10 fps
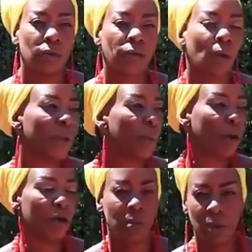from the
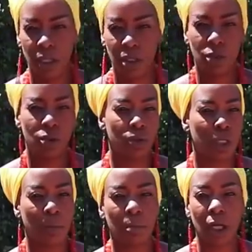pyramids to
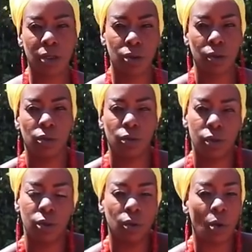Timbuktu
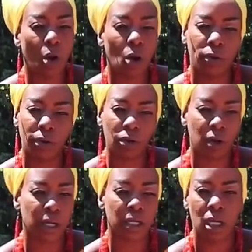to all the
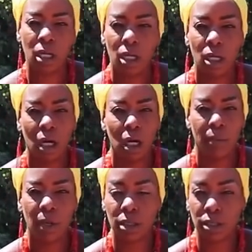great
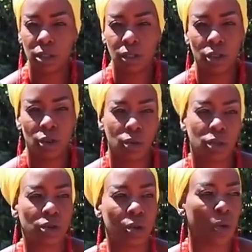
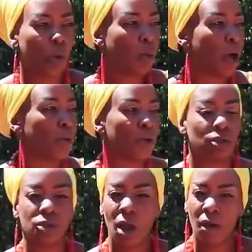institutes, to where we
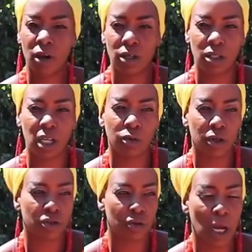used to have our
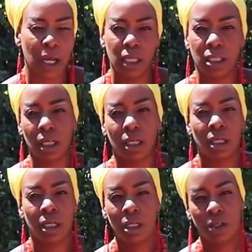sacred shrines,
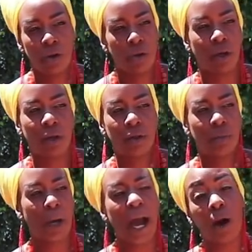and
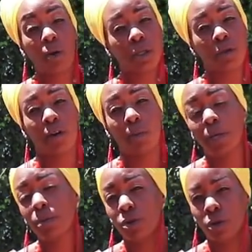the powers of our
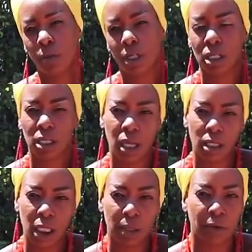people. So much, as I
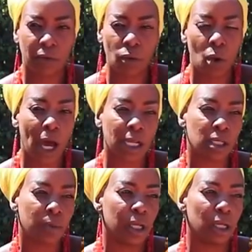said before,
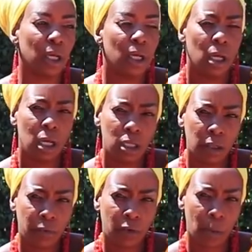has been
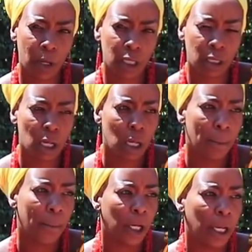hidden from us.
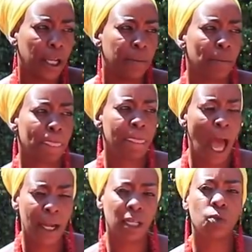But
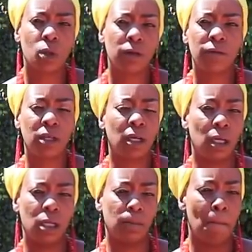that is one of
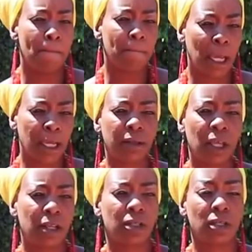the main
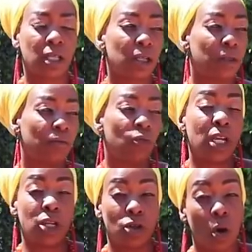things, is that
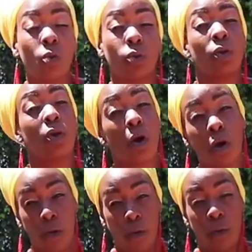we don't
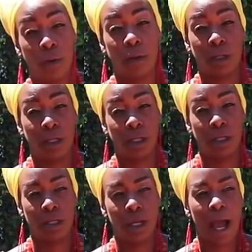know
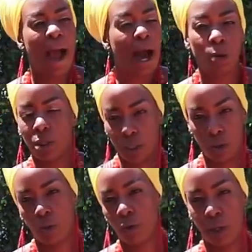our
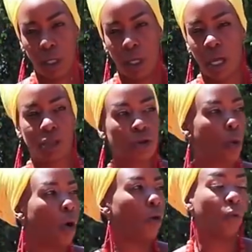story. And
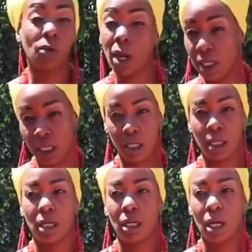so already